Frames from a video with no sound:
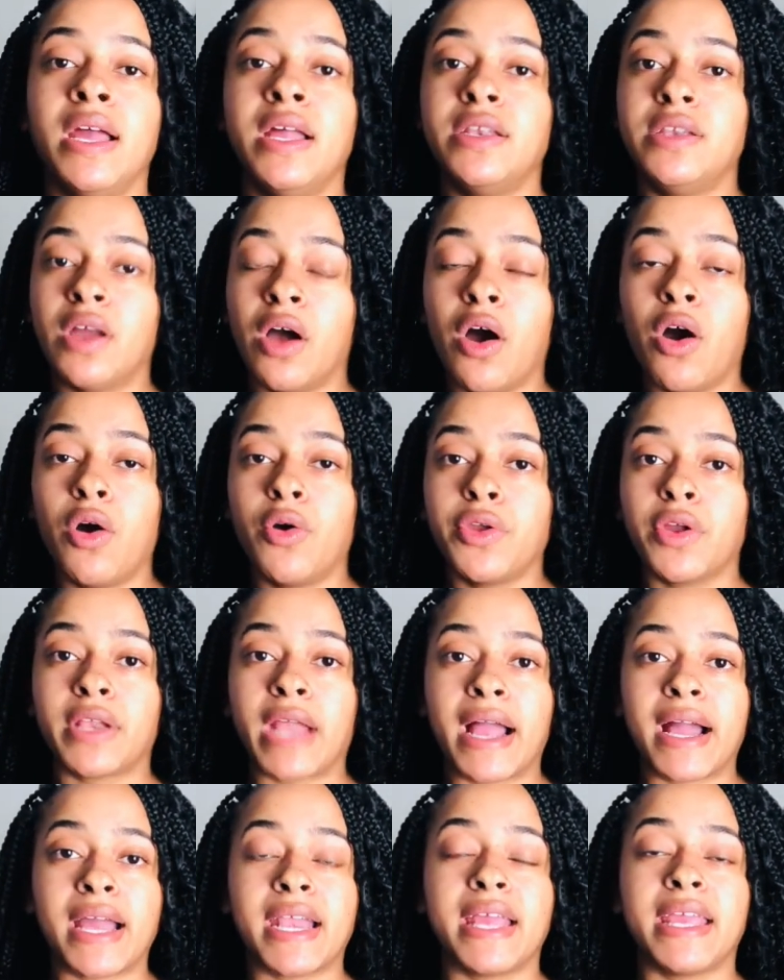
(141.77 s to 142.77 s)
No, you're
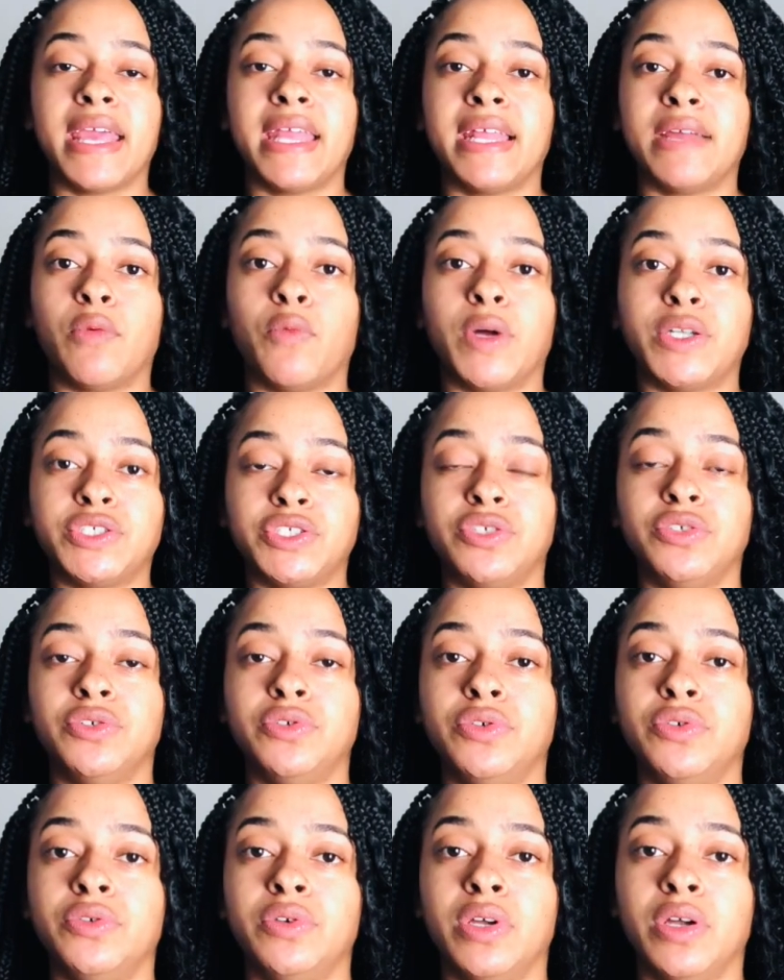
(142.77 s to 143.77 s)
not going to get it what
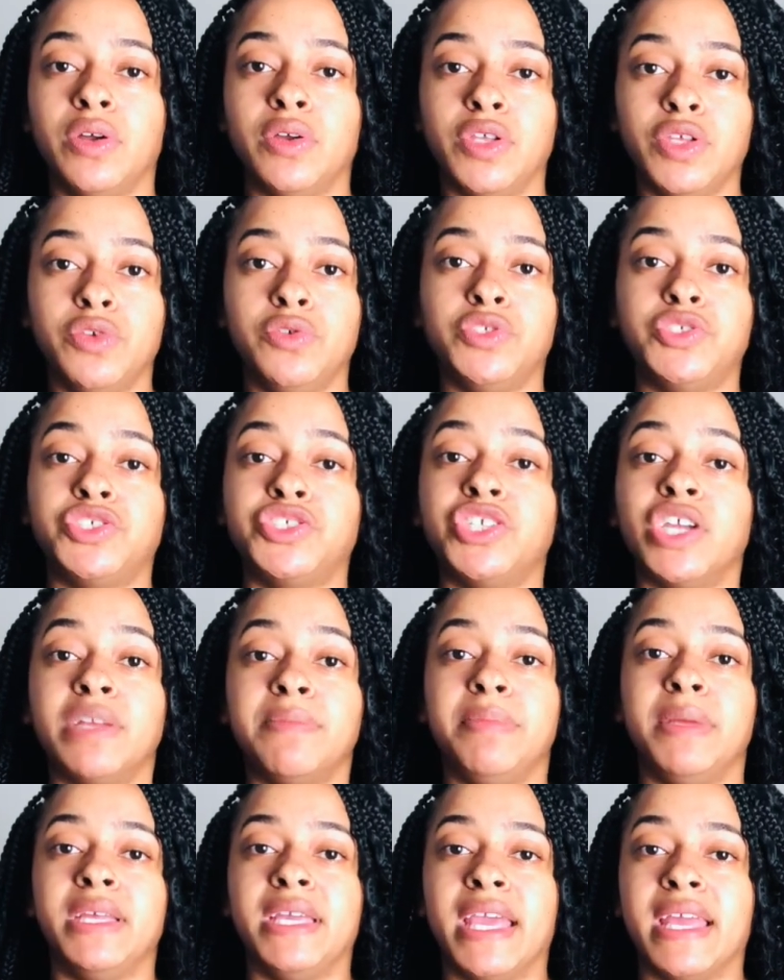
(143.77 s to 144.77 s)
you should
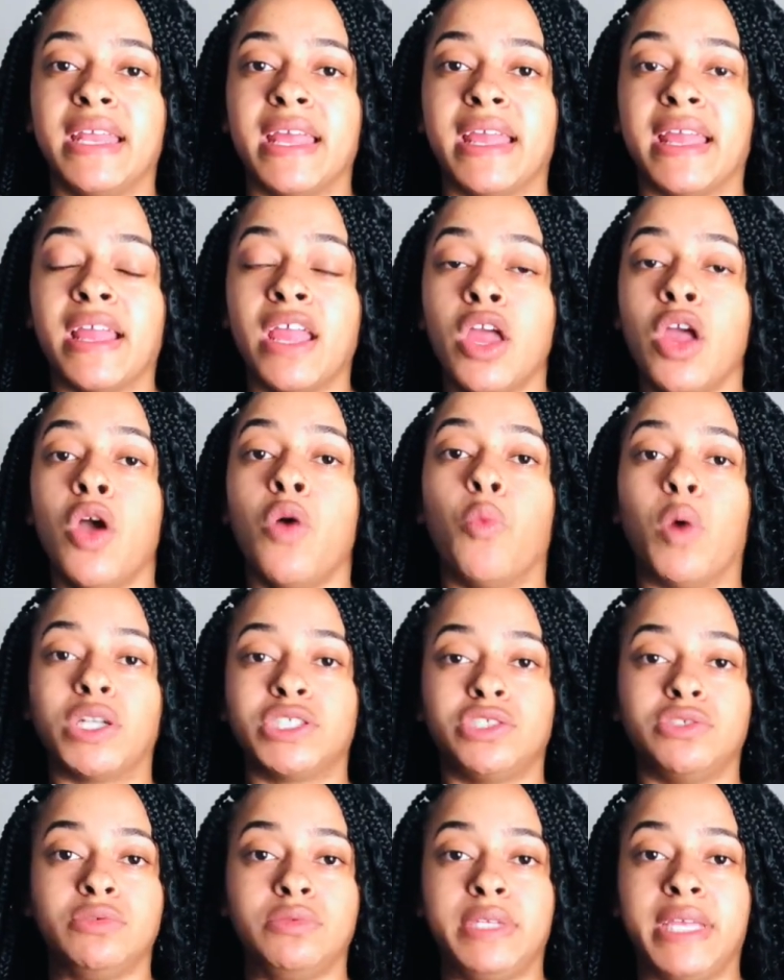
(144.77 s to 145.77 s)
be getting
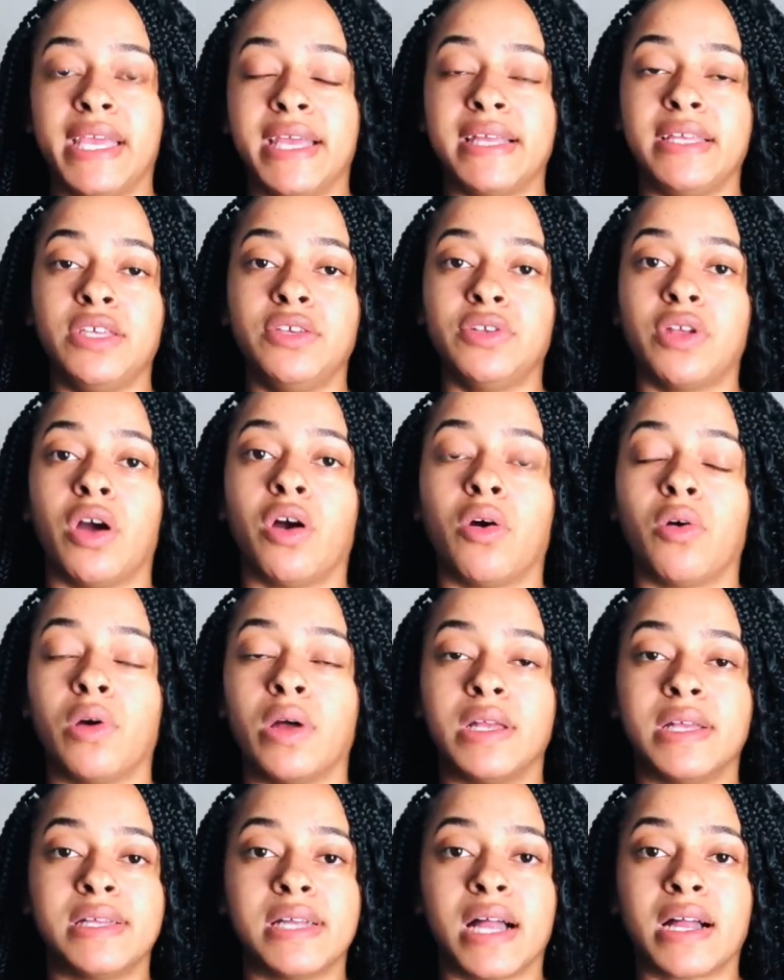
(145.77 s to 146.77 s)
once you get, you know,
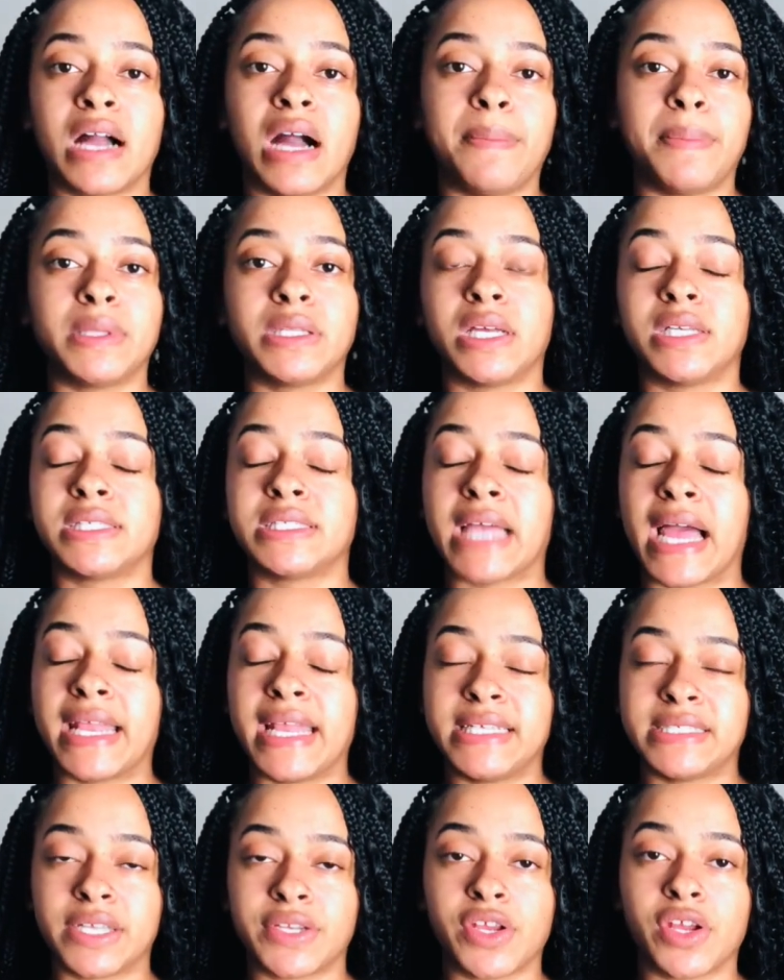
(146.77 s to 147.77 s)
a couple of
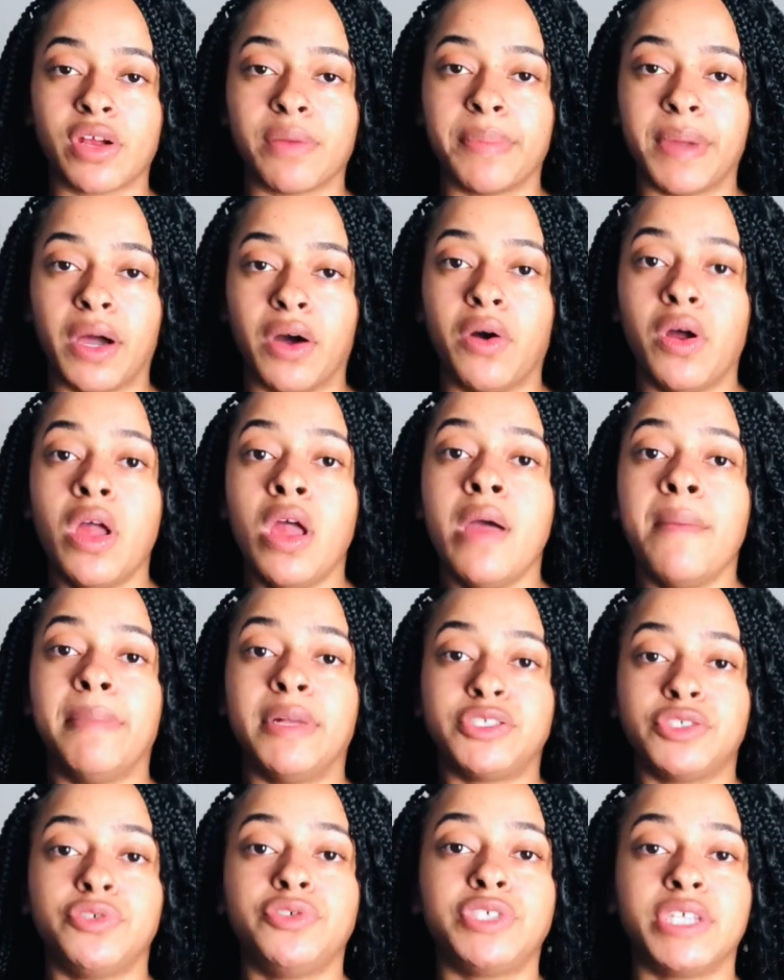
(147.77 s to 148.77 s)
signings under your belt,
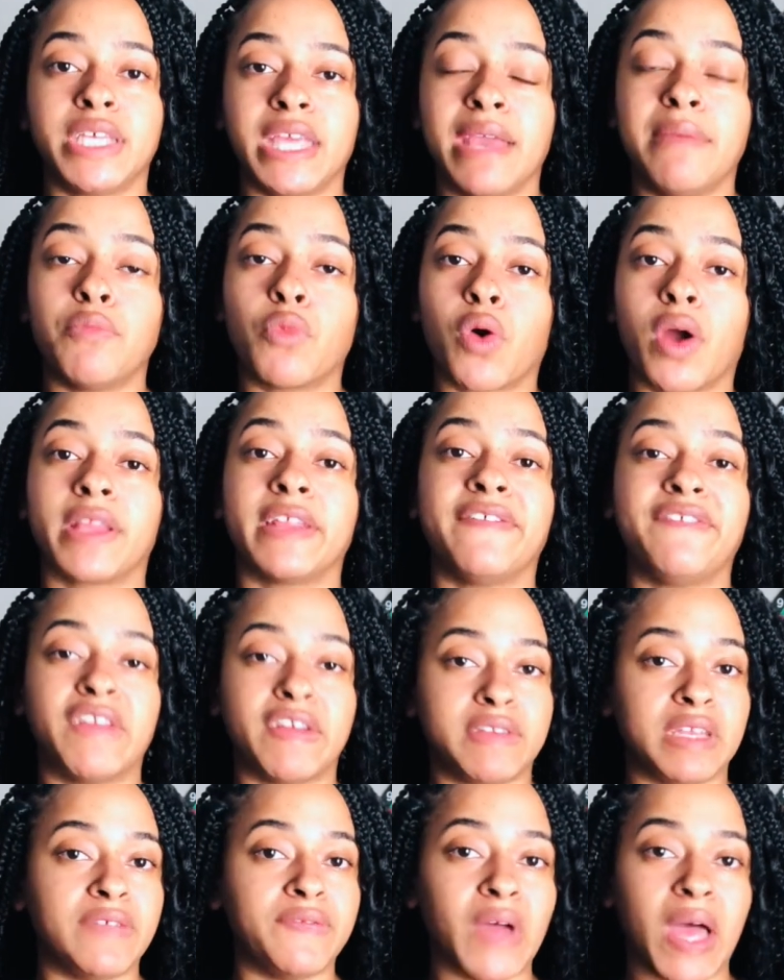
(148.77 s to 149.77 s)
but you should get more than
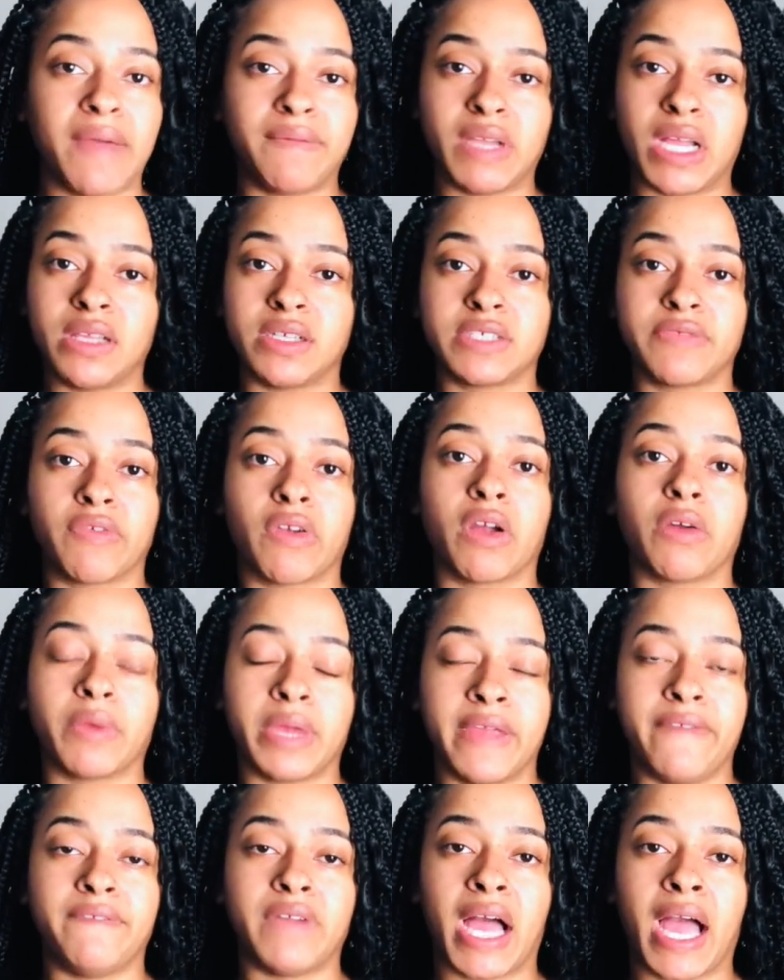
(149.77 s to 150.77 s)
$55 for a
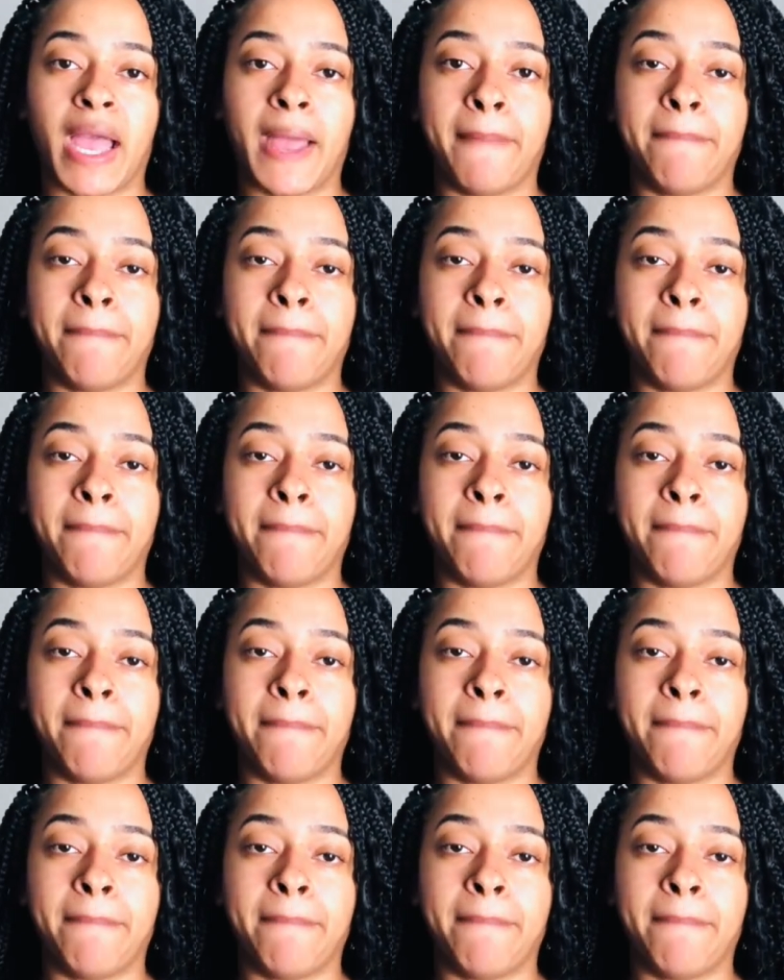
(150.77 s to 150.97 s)
refi.